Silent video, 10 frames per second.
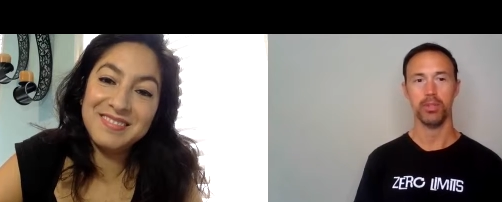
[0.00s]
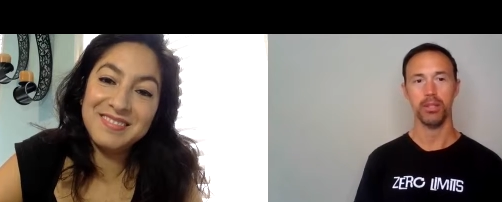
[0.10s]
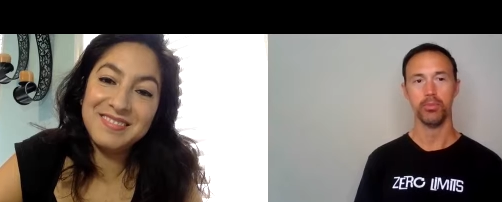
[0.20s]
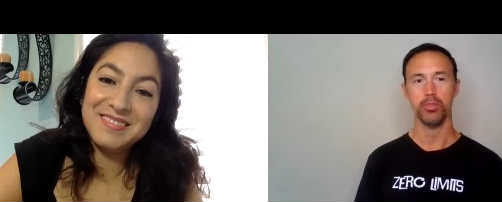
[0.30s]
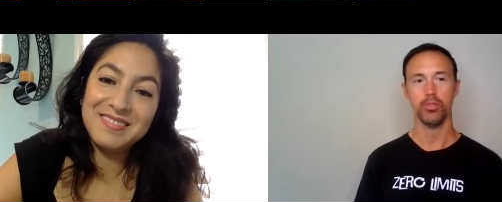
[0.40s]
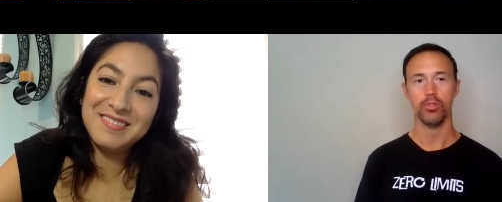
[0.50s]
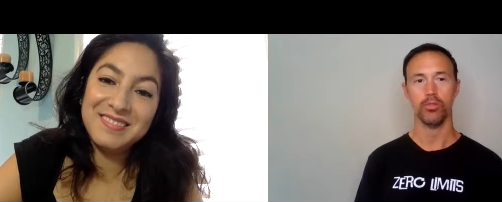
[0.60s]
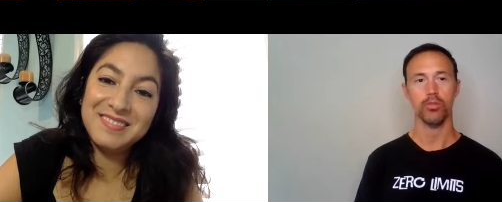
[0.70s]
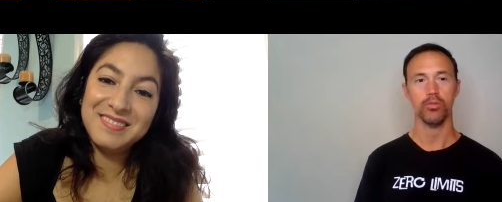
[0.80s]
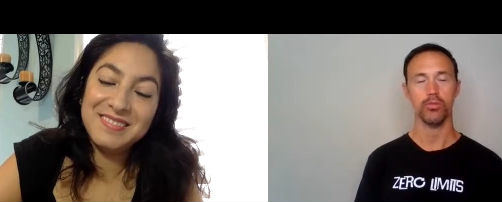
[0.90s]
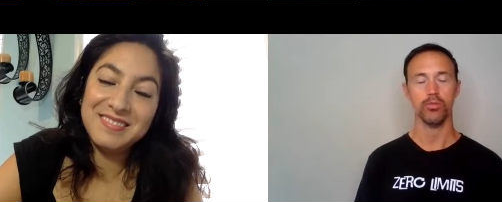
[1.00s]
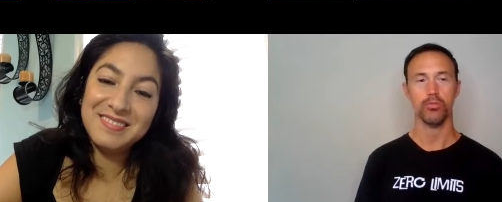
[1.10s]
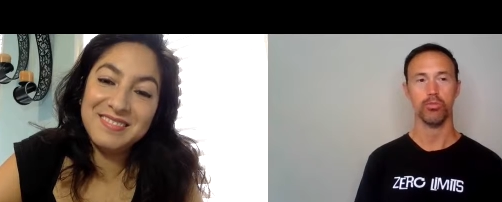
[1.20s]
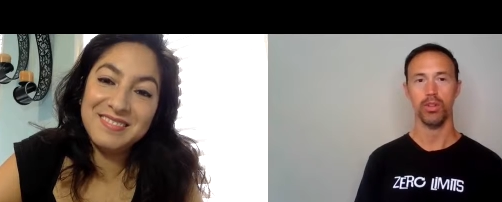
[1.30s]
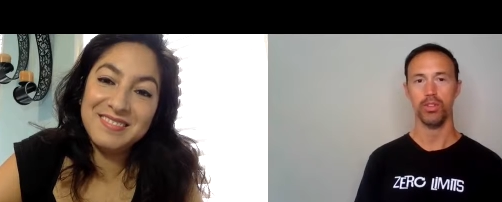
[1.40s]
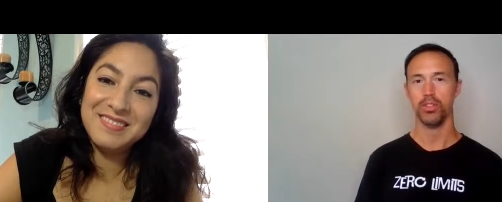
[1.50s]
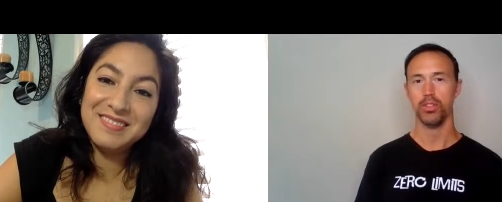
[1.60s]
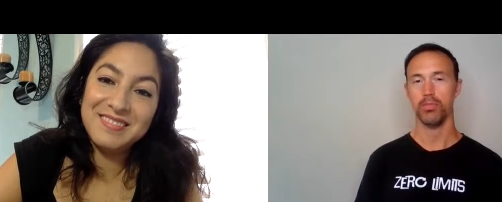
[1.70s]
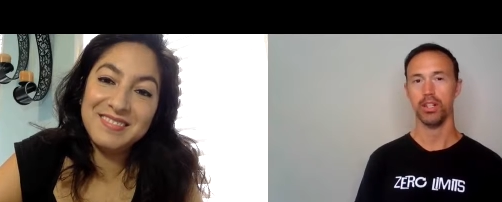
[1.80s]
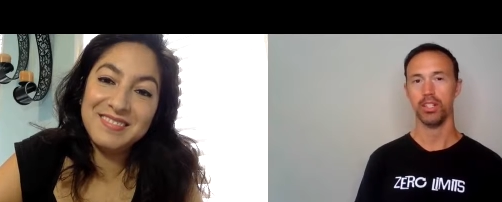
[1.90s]
Speaker 1: people with
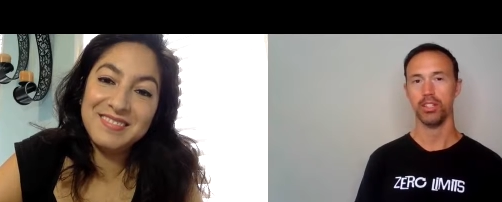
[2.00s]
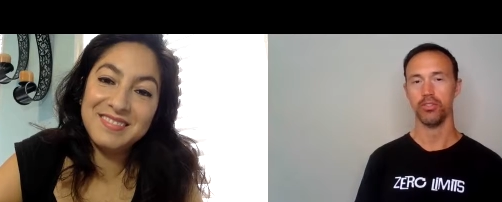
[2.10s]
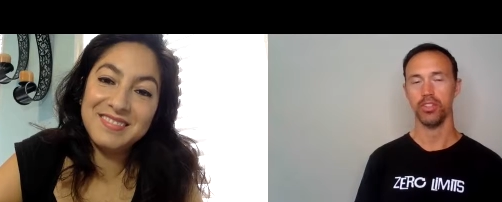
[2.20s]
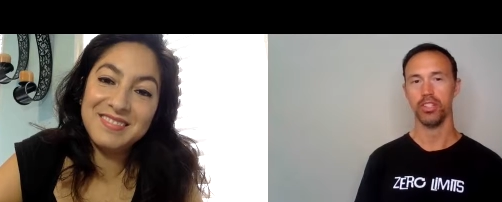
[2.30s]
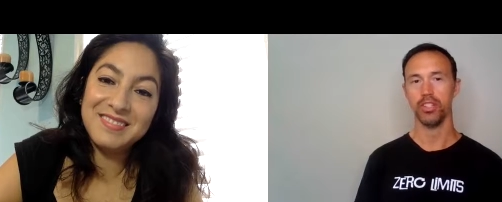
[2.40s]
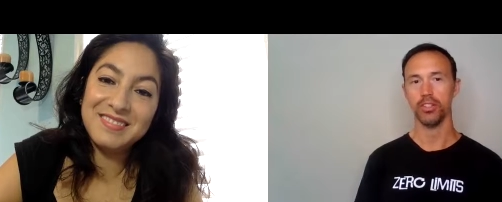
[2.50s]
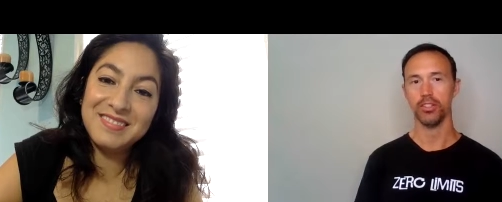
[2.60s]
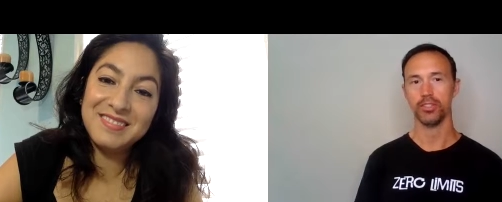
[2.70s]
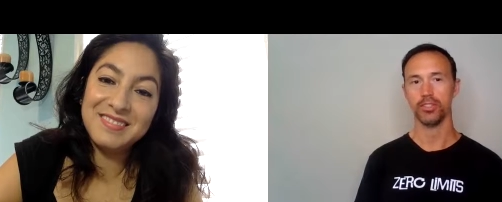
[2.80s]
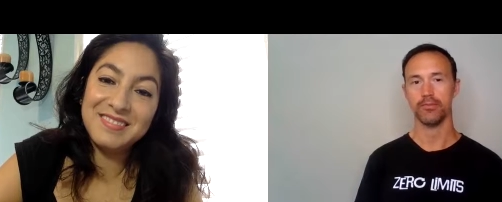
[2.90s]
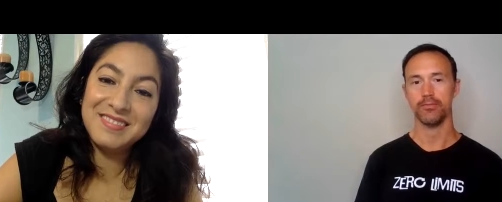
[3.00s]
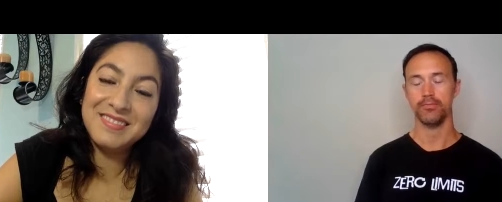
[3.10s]
their money over the years,